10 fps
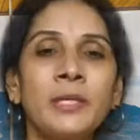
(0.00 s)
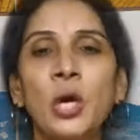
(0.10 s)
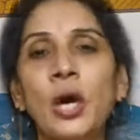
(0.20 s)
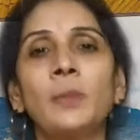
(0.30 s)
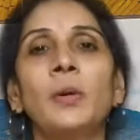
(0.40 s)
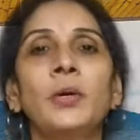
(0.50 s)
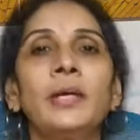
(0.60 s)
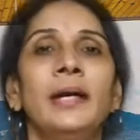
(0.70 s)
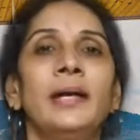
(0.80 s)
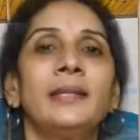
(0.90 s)
me talk
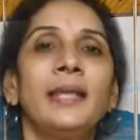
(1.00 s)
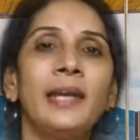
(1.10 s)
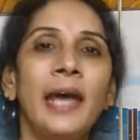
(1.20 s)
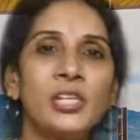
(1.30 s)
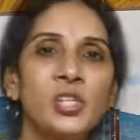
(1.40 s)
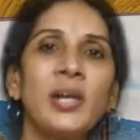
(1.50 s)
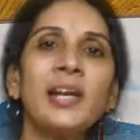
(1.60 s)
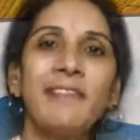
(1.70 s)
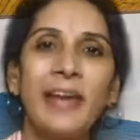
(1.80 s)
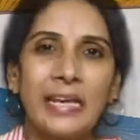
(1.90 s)
about the
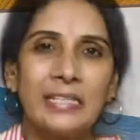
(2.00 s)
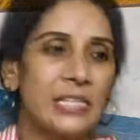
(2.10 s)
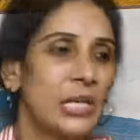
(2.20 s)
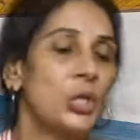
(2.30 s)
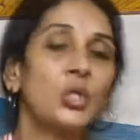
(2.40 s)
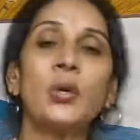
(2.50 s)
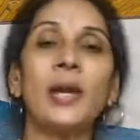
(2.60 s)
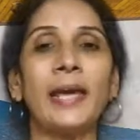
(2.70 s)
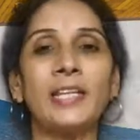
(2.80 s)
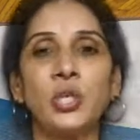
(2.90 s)
natural ways to
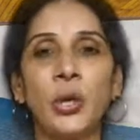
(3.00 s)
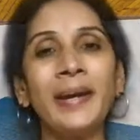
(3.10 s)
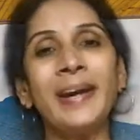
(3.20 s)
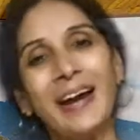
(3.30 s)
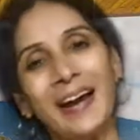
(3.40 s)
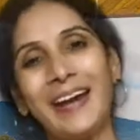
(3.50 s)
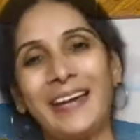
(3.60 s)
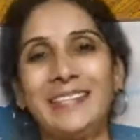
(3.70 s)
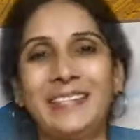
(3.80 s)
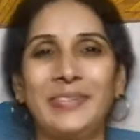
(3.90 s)
relax your
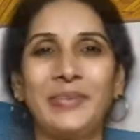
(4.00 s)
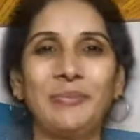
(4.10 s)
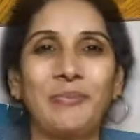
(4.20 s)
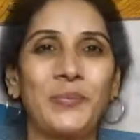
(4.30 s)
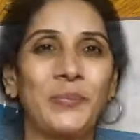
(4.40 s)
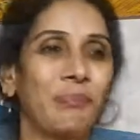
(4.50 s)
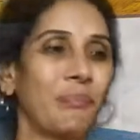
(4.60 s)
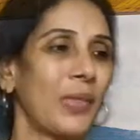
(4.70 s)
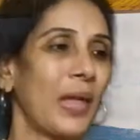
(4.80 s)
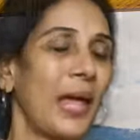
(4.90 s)
eyes.
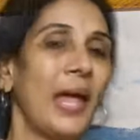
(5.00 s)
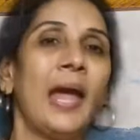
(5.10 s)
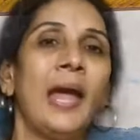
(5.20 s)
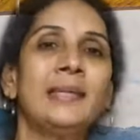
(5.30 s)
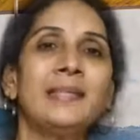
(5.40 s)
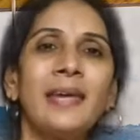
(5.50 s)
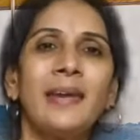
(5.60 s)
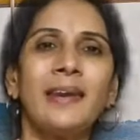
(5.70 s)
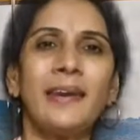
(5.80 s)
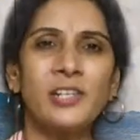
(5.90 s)

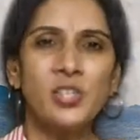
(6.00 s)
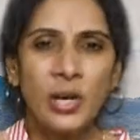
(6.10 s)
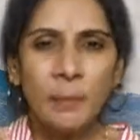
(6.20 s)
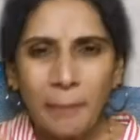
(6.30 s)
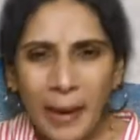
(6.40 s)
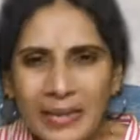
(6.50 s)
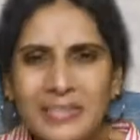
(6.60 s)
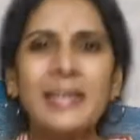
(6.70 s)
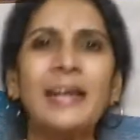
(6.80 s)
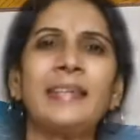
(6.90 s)
See, natural
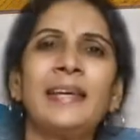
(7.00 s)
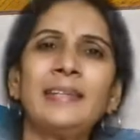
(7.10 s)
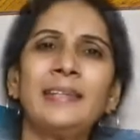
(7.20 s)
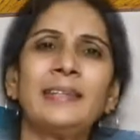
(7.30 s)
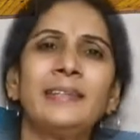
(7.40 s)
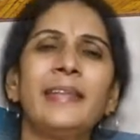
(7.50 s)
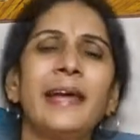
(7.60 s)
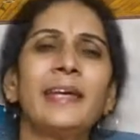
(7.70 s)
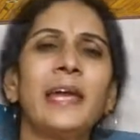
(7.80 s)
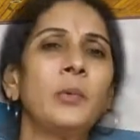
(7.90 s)
packs are there
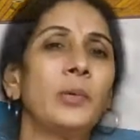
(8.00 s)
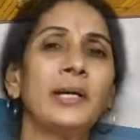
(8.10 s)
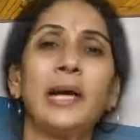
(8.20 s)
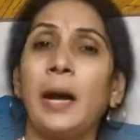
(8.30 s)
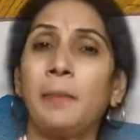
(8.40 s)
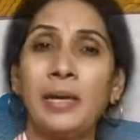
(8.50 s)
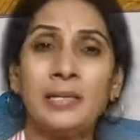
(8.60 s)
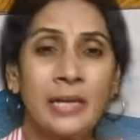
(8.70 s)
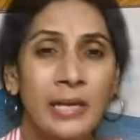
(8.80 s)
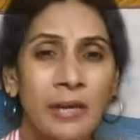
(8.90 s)
that can work
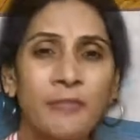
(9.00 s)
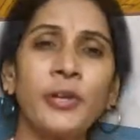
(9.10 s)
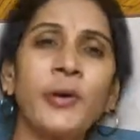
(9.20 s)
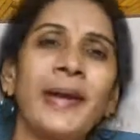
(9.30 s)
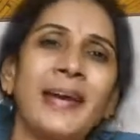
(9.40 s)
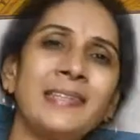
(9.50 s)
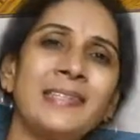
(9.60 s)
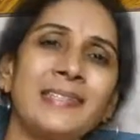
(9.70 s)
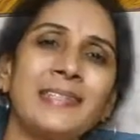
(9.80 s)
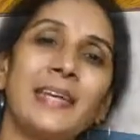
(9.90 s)
amazingly for your
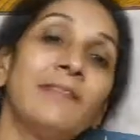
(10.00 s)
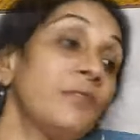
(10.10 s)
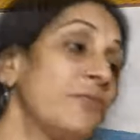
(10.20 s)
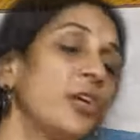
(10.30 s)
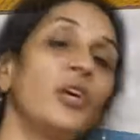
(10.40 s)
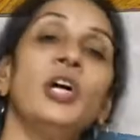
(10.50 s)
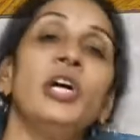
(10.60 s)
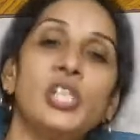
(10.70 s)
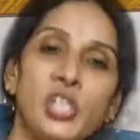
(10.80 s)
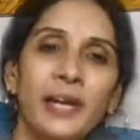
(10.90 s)
eyes. Even for your
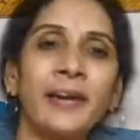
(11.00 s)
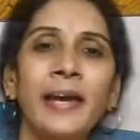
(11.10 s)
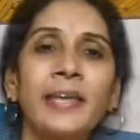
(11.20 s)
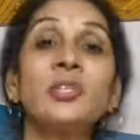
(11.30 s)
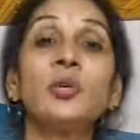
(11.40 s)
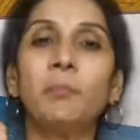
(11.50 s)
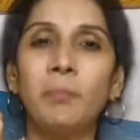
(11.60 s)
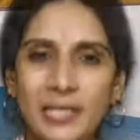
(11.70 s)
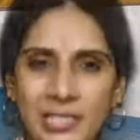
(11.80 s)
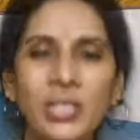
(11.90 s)
children's eyes, you
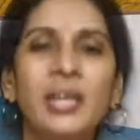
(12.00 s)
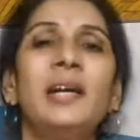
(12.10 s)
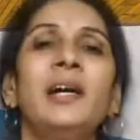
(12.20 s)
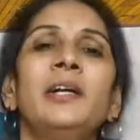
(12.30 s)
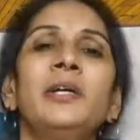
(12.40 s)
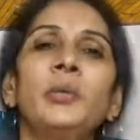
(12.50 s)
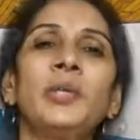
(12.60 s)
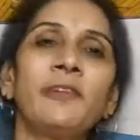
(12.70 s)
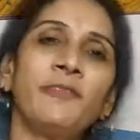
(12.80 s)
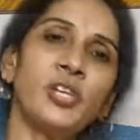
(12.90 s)
must do
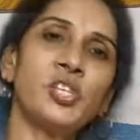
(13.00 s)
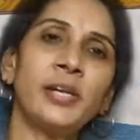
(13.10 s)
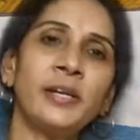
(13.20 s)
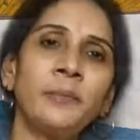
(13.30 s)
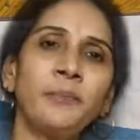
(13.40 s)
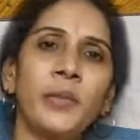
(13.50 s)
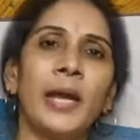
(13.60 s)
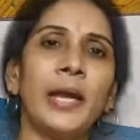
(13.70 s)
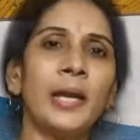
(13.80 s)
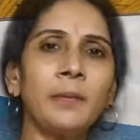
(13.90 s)
that for your children.
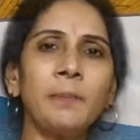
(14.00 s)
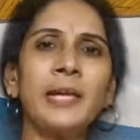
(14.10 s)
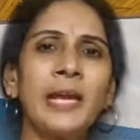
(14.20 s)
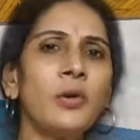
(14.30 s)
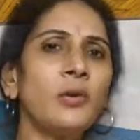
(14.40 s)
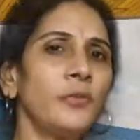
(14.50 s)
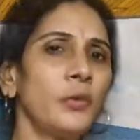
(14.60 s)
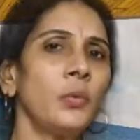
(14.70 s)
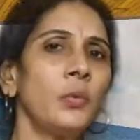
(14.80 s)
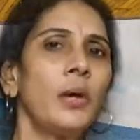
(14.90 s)
Let me tell you a
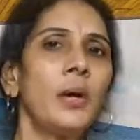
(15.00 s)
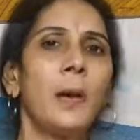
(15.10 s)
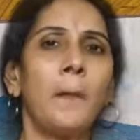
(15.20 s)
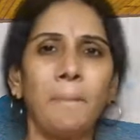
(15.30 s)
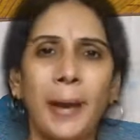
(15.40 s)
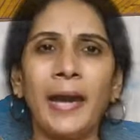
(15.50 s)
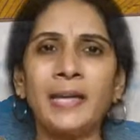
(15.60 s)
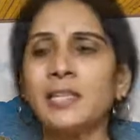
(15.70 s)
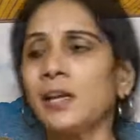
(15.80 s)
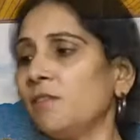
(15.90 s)
few
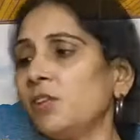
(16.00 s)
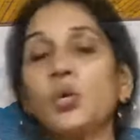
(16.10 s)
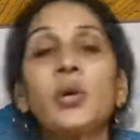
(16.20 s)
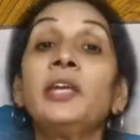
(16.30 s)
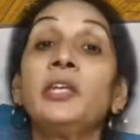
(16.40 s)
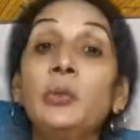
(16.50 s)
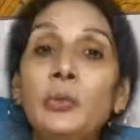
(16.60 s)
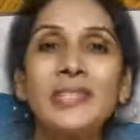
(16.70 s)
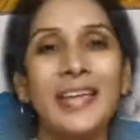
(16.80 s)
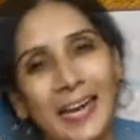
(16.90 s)
packs which you can
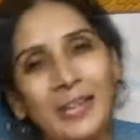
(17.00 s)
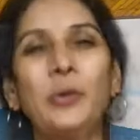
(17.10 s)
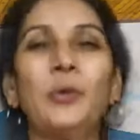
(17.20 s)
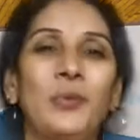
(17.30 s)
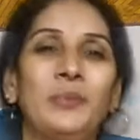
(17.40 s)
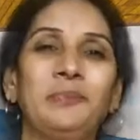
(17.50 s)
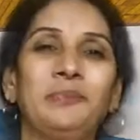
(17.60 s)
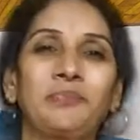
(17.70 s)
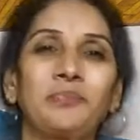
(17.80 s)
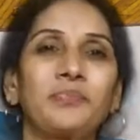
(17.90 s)
use at home.
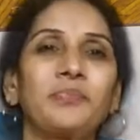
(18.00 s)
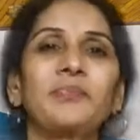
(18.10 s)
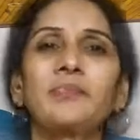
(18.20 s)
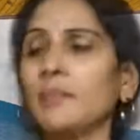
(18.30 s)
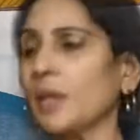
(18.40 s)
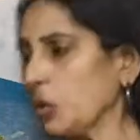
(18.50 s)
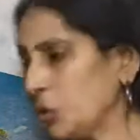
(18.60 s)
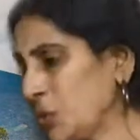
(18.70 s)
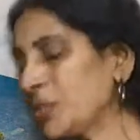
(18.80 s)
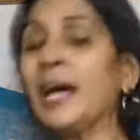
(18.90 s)

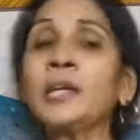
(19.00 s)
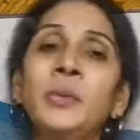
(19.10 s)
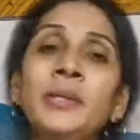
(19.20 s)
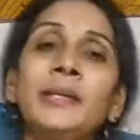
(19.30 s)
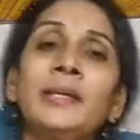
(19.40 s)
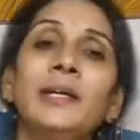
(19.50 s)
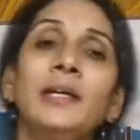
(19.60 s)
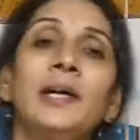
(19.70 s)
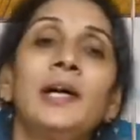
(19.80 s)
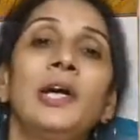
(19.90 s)
To start with,
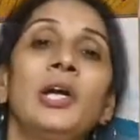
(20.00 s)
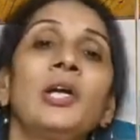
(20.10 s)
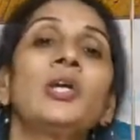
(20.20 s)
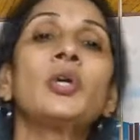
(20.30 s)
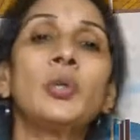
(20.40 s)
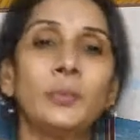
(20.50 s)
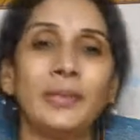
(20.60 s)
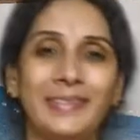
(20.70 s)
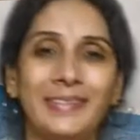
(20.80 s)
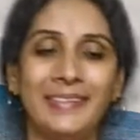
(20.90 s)

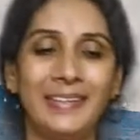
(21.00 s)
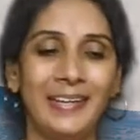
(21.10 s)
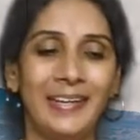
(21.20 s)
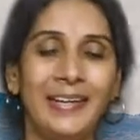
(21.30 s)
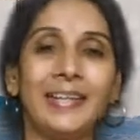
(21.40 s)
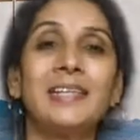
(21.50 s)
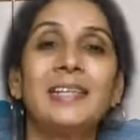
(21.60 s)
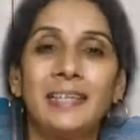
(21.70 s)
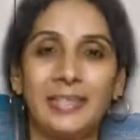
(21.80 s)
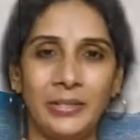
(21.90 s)
cucumber.
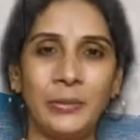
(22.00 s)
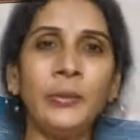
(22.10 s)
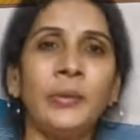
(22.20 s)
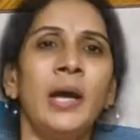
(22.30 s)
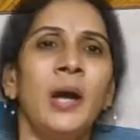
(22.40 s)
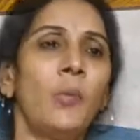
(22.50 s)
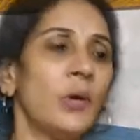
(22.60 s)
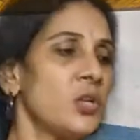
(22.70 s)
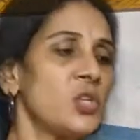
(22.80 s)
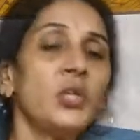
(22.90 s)
You know,
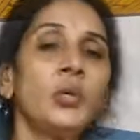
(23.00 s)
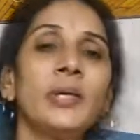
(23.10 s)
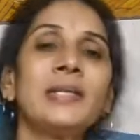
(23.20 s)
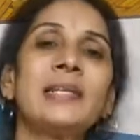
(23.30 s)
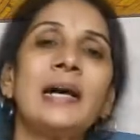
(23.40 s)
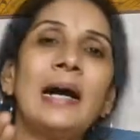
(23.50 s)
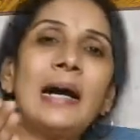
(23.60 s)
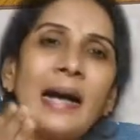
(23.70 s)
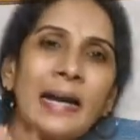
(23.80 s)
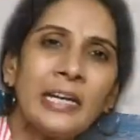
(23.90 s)
what you should do is
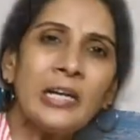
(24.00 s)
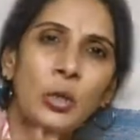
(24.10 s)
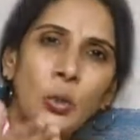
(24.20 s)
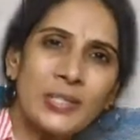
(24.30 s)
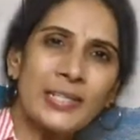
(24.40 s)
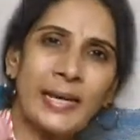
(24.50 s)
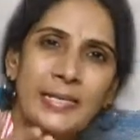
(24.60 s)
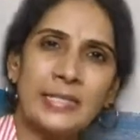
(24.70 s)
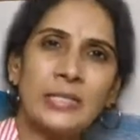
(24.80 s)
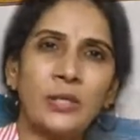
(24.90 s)
cut 2
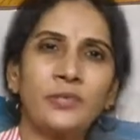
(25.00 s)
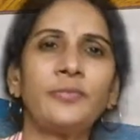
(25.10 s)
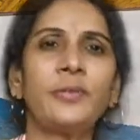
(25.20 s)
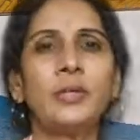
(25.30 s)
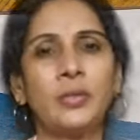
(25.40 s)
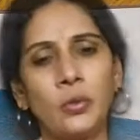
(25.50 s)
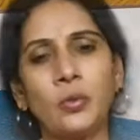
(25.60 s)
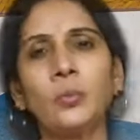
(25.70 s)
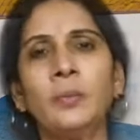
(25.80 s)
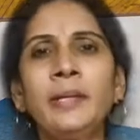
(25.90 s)
slices of
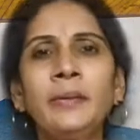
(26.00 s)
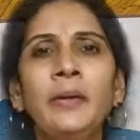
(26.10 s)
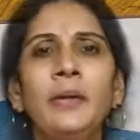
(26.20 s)
cucumber,